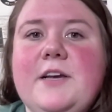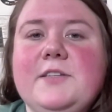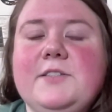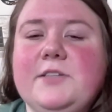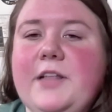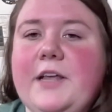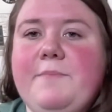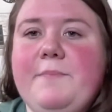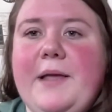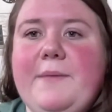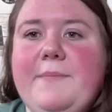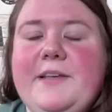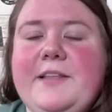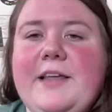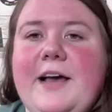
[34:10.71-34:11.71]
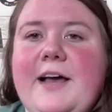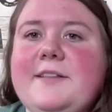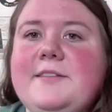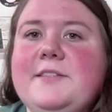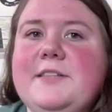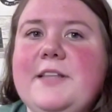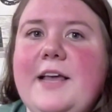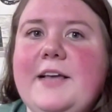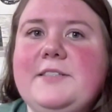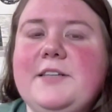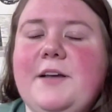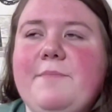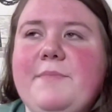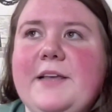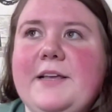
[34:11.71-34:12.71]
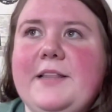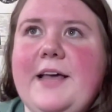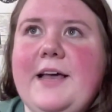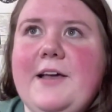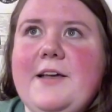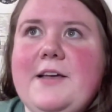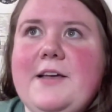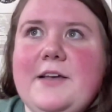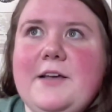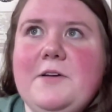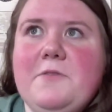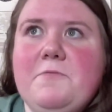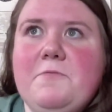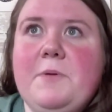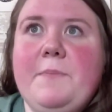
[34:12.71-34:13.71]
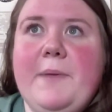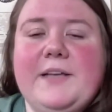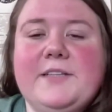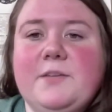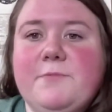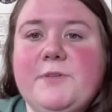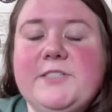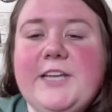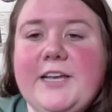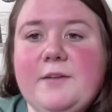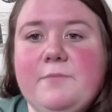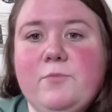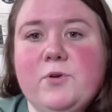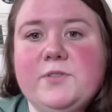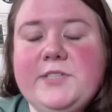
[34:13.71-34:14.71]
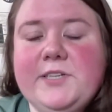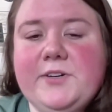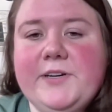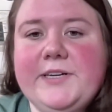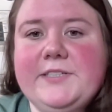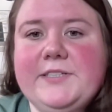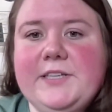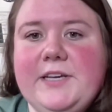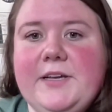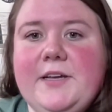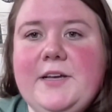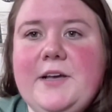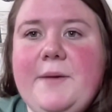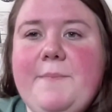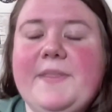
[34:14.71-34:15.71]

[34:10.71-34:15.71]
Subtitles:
So like maybe that's like something that would make someone take it more seriously.